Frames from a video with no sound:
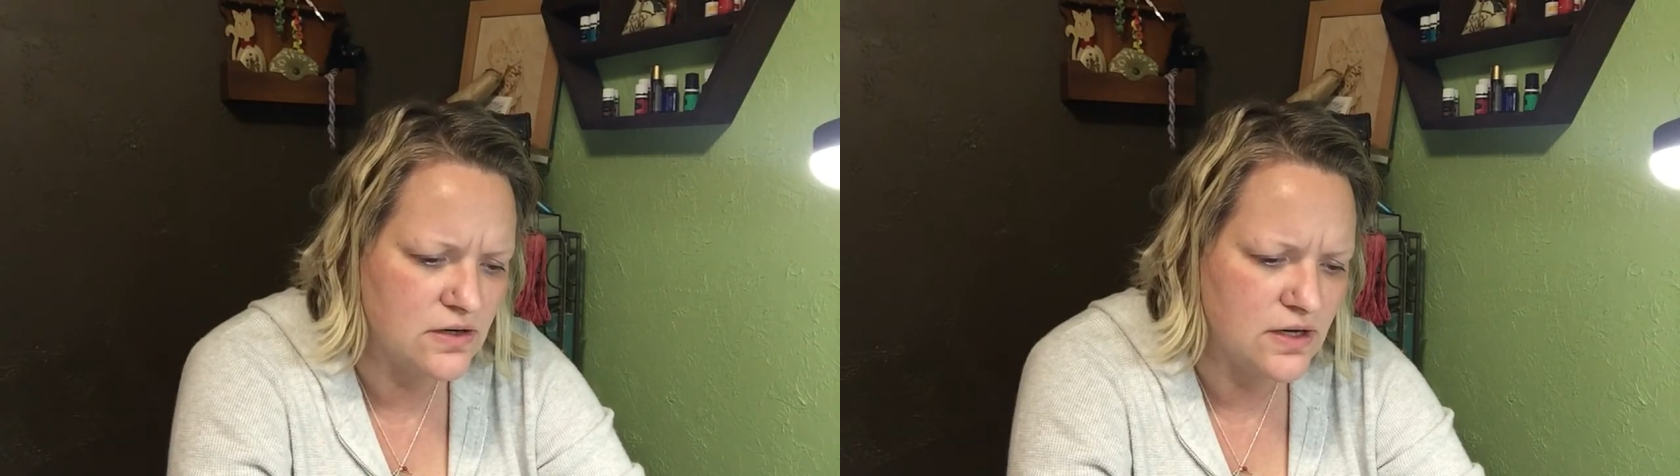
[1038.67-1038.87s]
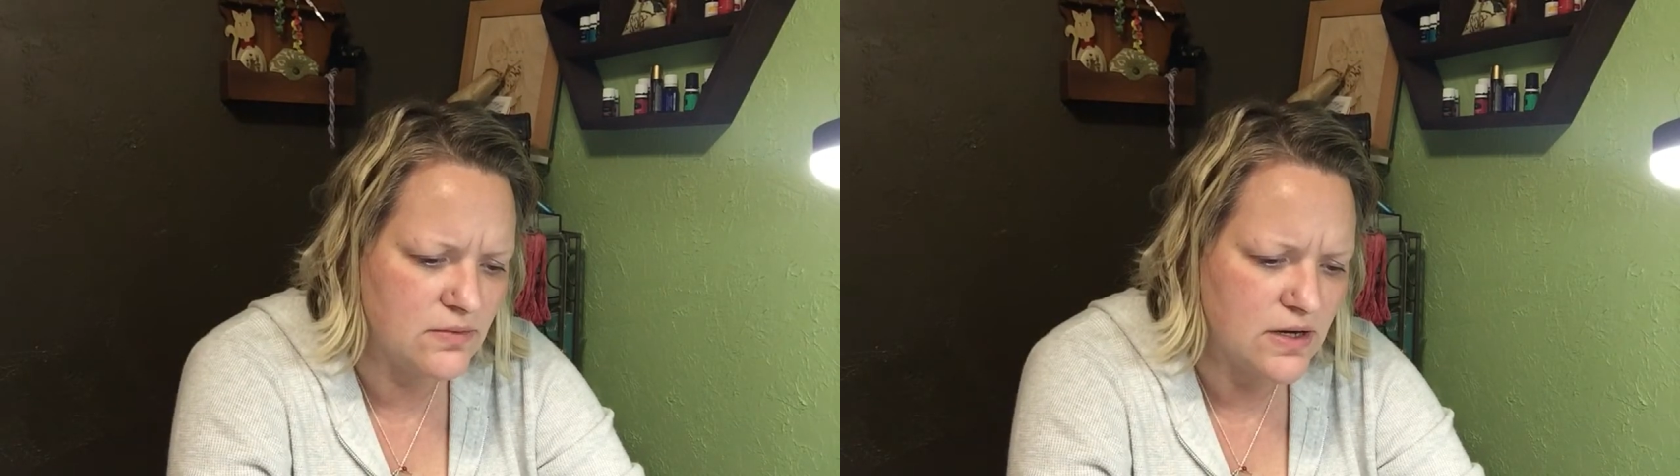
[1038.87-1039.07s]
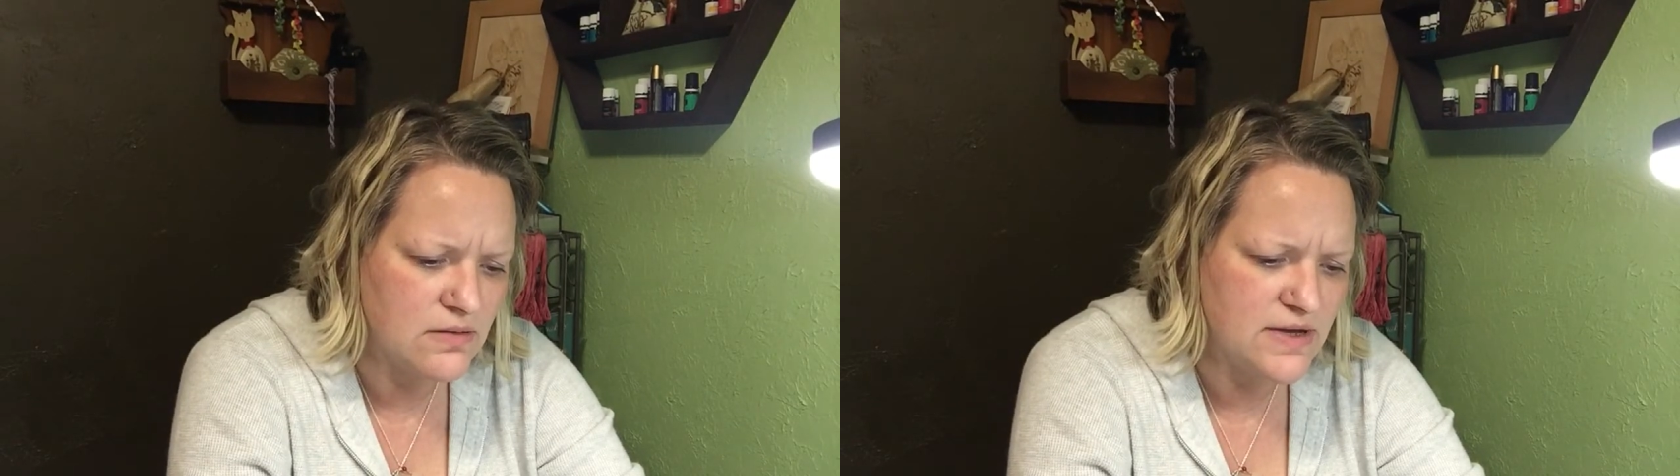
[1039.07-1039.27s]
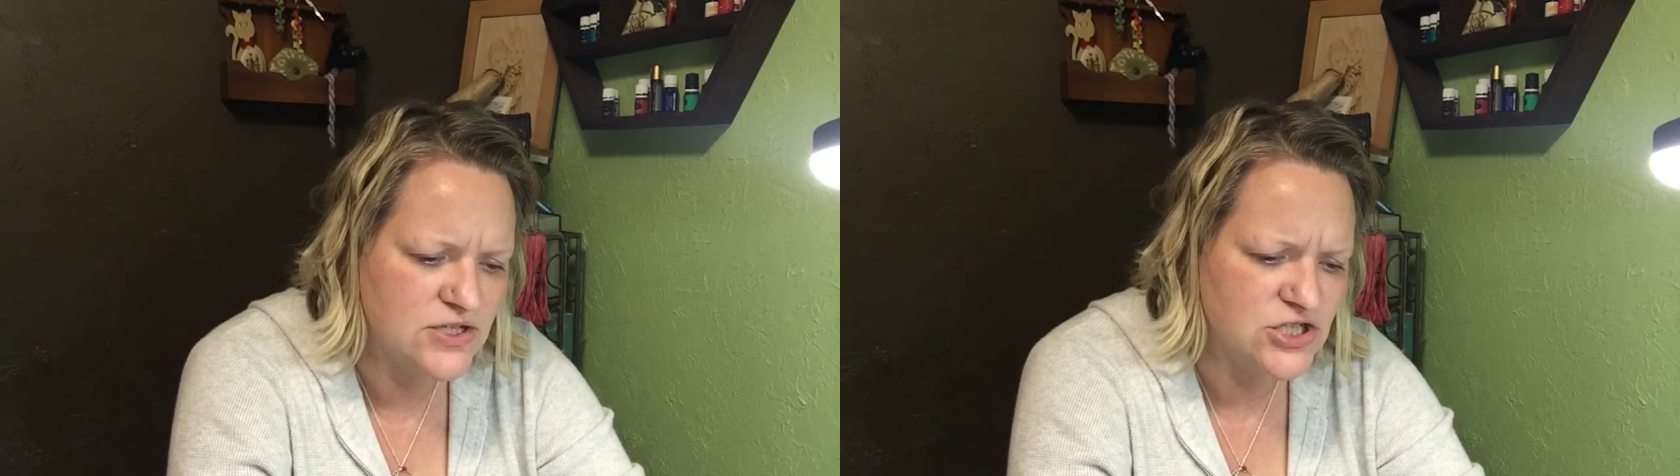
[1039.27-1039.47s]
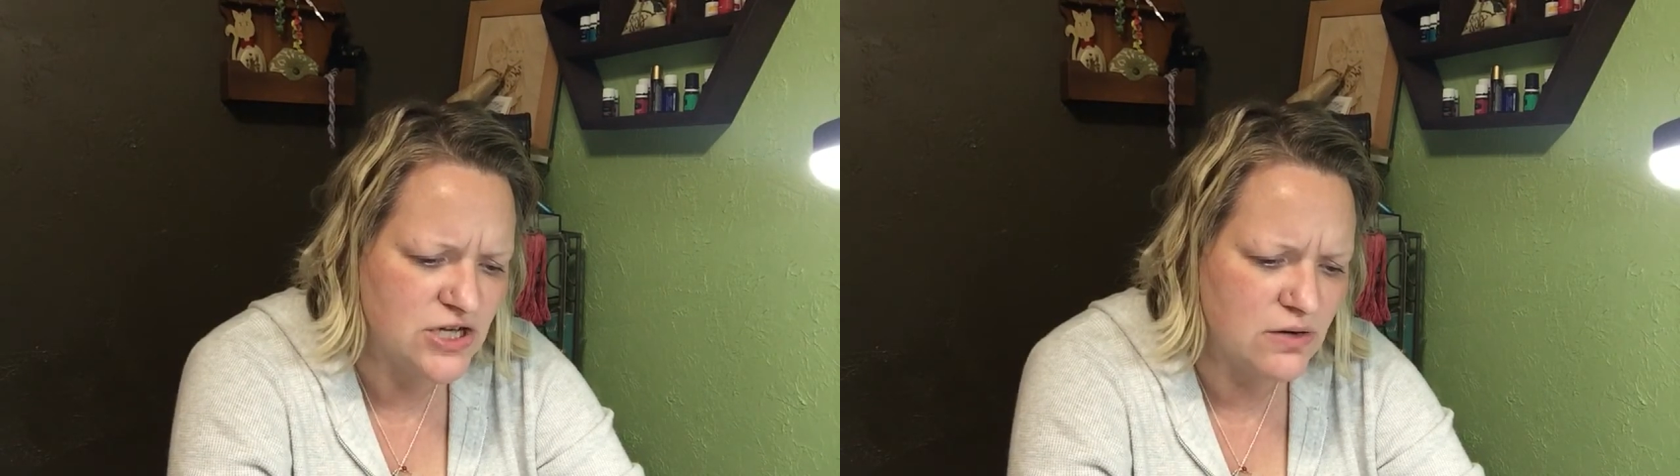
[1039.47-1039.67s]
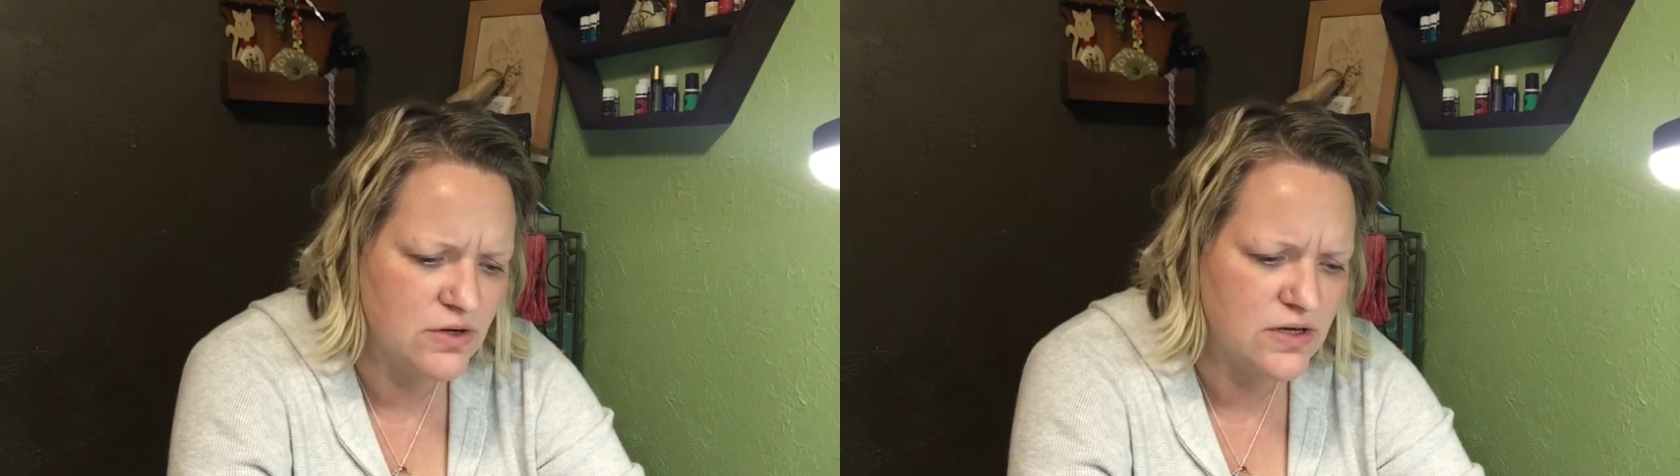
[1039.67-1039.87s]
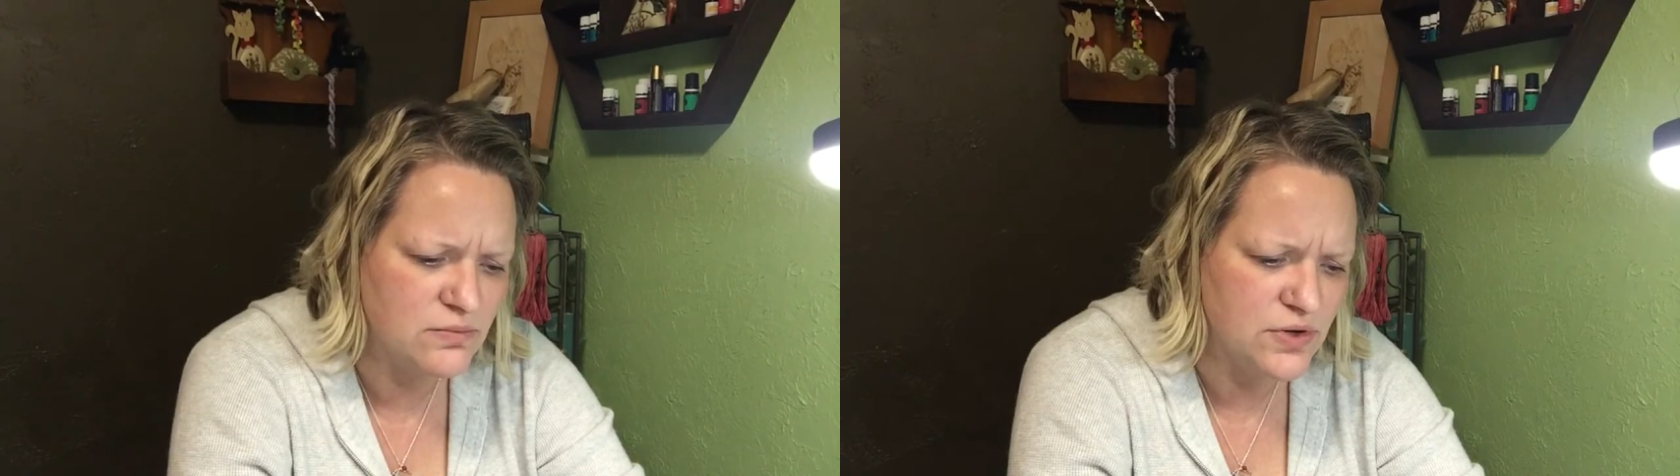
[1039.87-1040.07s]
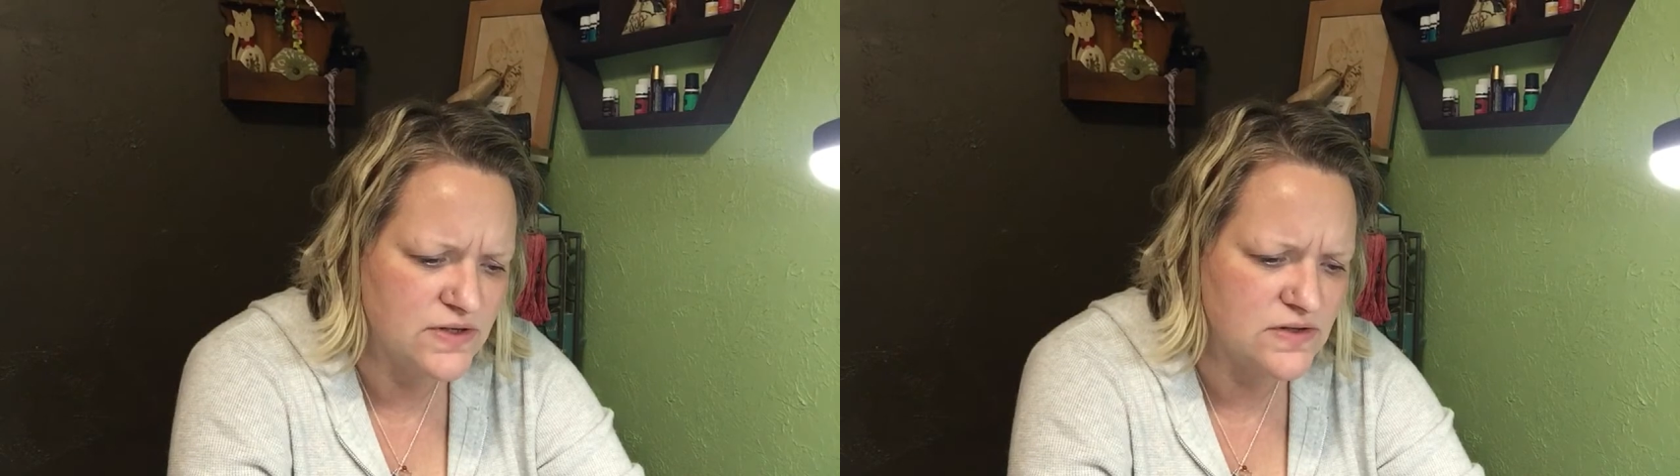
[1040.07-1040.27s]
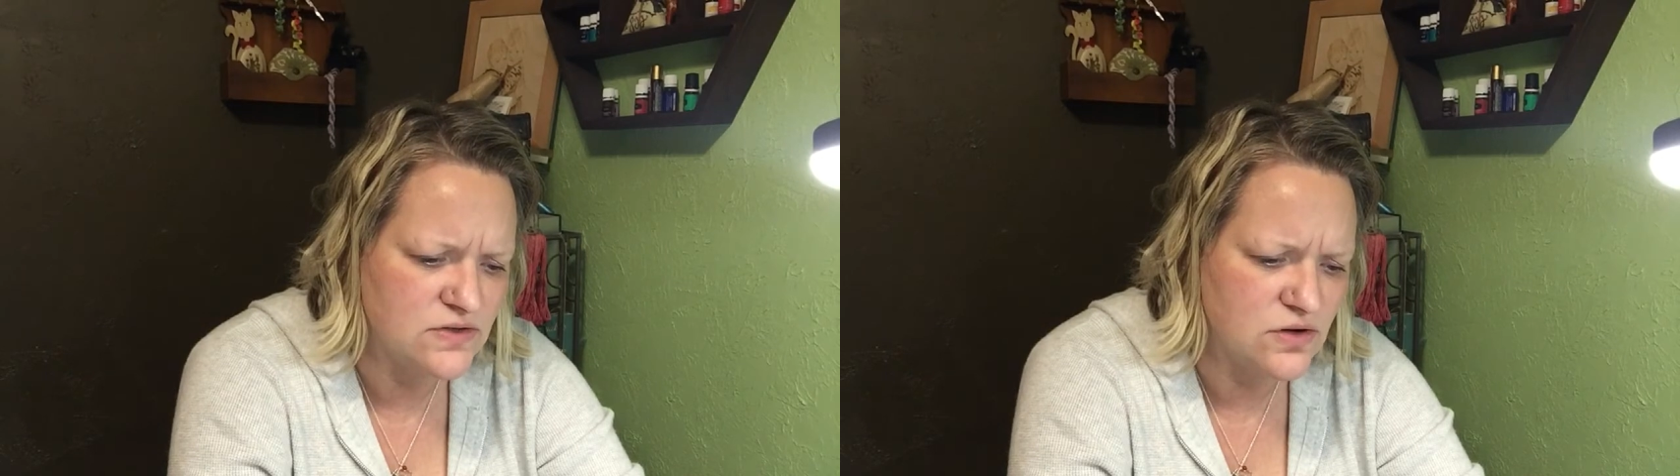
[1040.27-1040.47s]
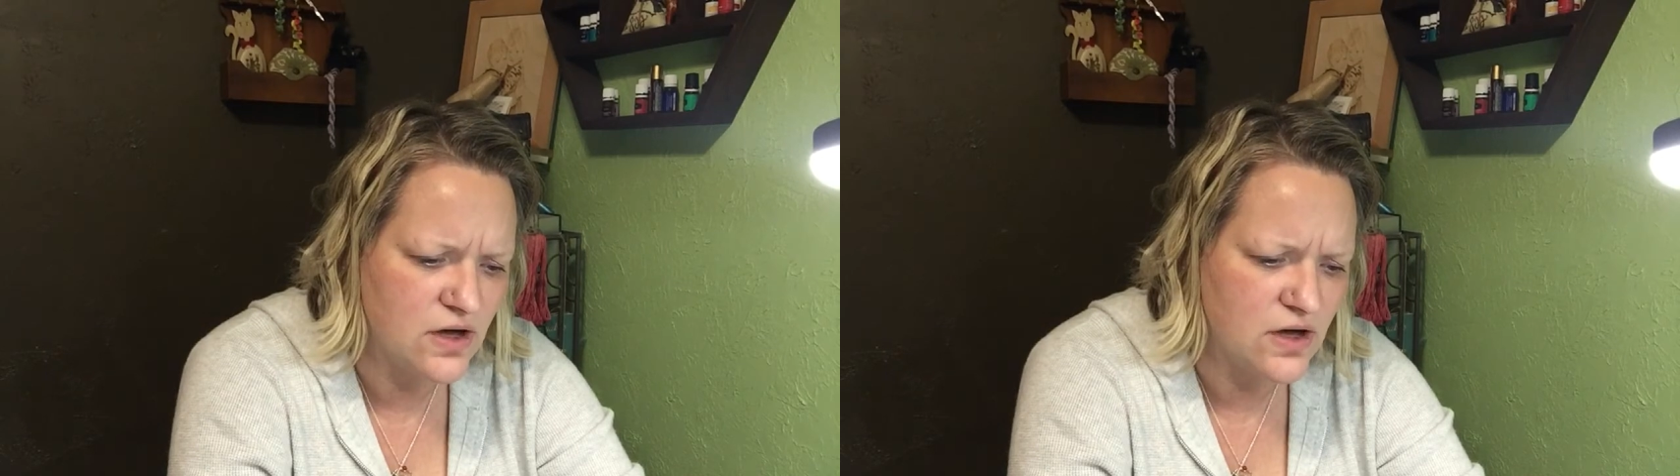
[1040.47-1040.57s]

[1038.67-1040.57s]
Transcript: I recommend showering in bracelets or